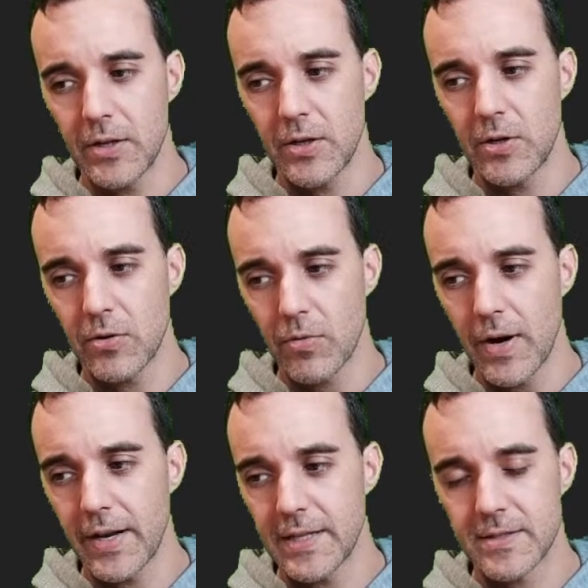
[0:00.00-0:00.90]
You're
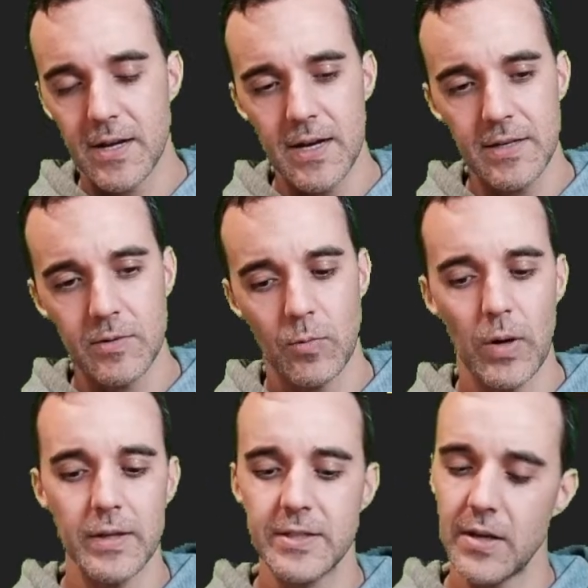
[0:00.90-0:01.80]
right. It's not,
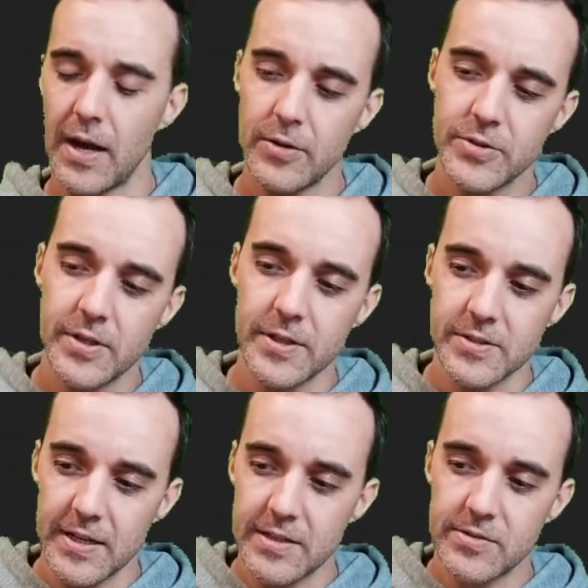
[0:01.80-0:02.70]
well, I'll say this,
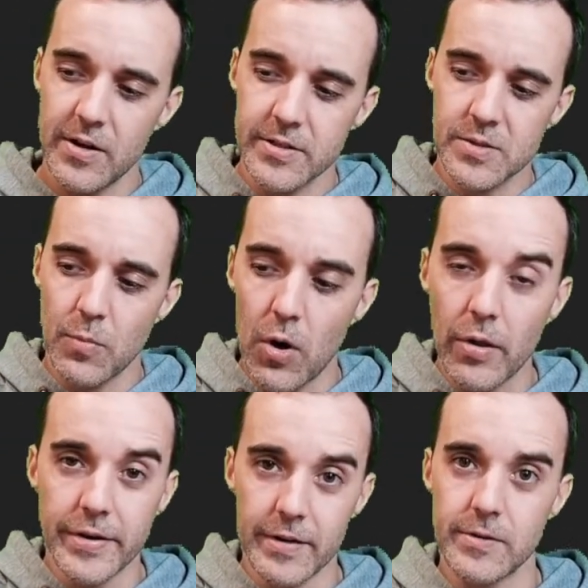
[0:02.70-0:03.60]
it's not a small
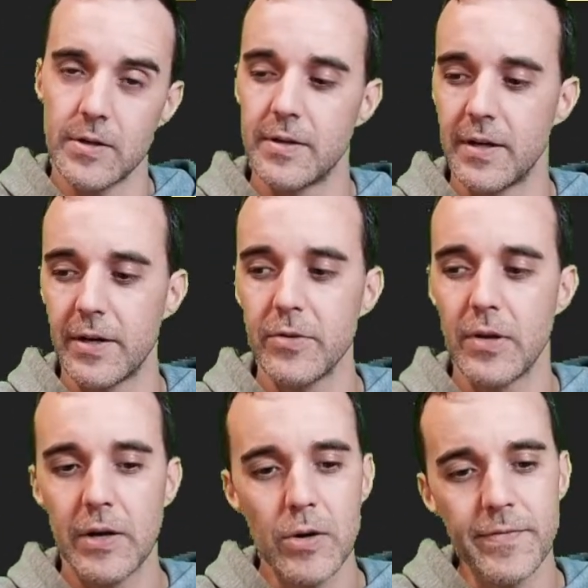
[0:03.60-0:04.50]
endeavor. I don't
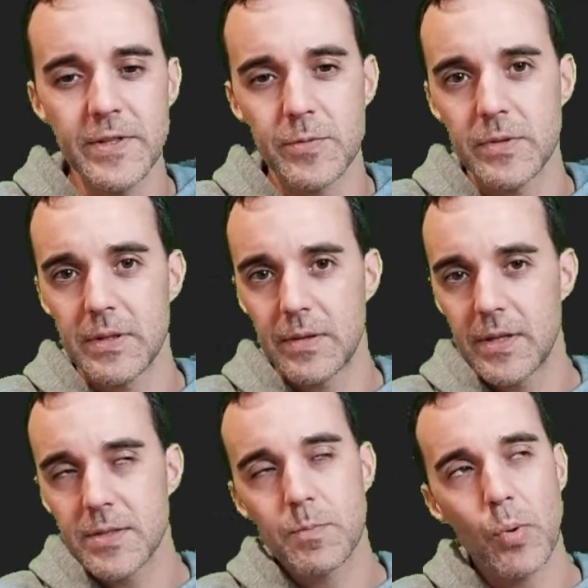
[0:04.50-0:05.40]
know if
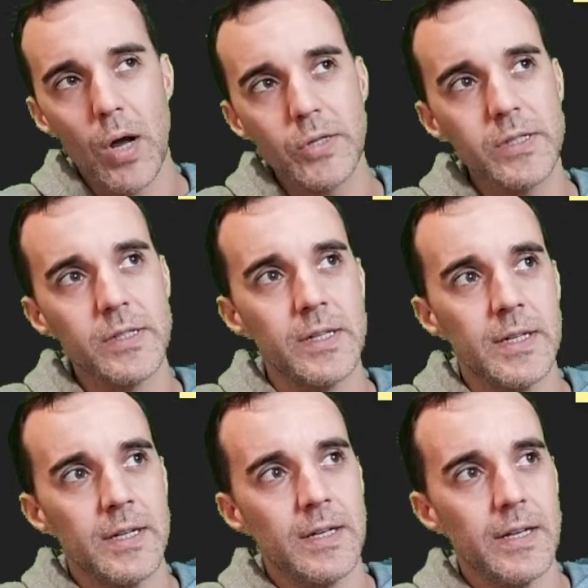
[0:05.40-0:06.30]
this project
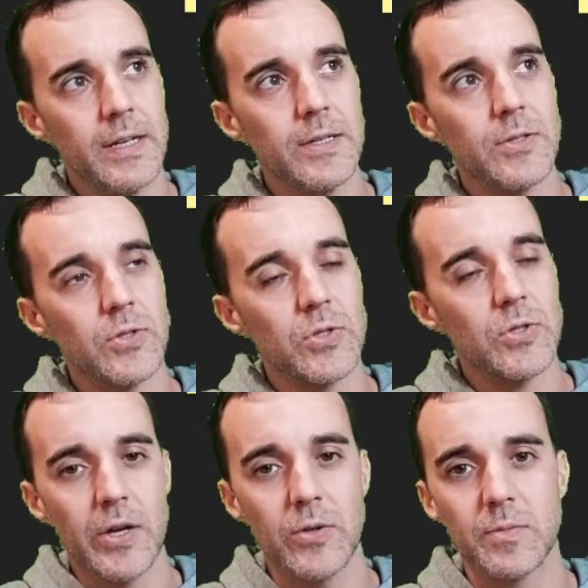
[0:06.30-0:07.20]
is
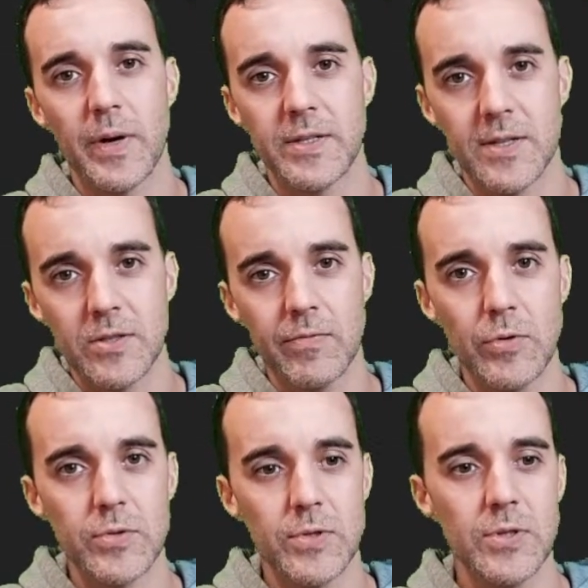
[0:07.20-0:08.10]
not used by tons of
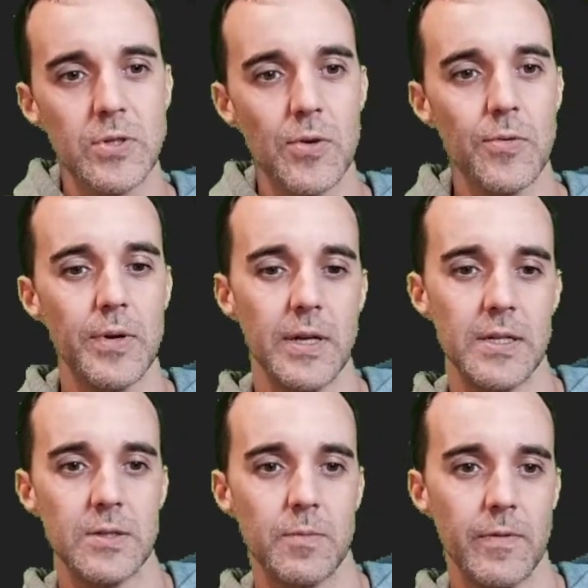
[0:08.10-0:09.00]
users, so it
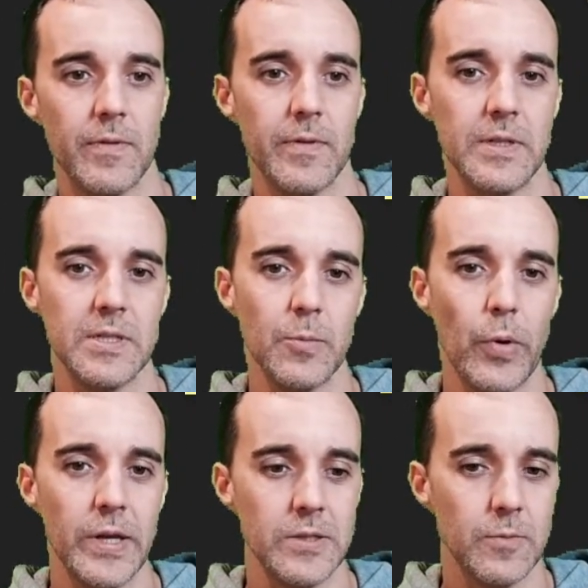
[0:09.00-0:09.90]
is in some
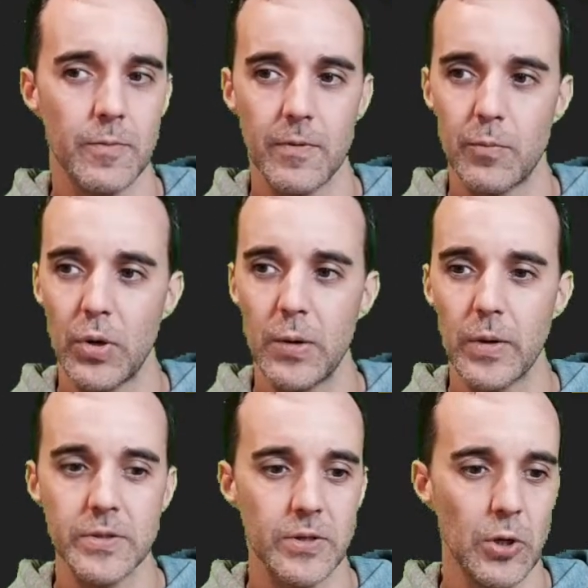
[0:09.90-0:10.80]
ways pretty well
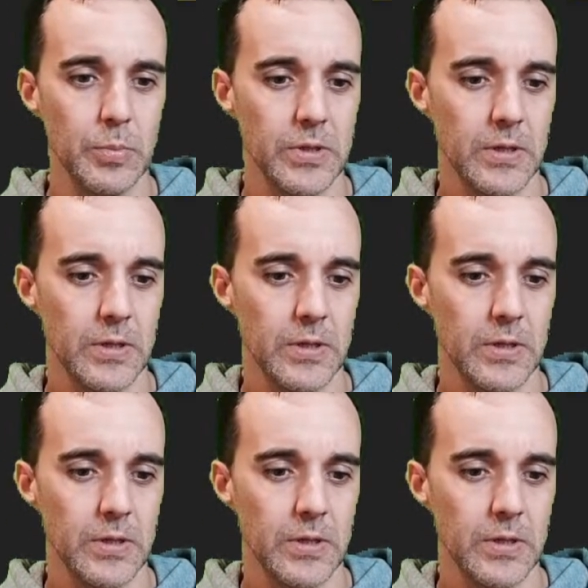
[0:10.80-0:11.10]
scoped.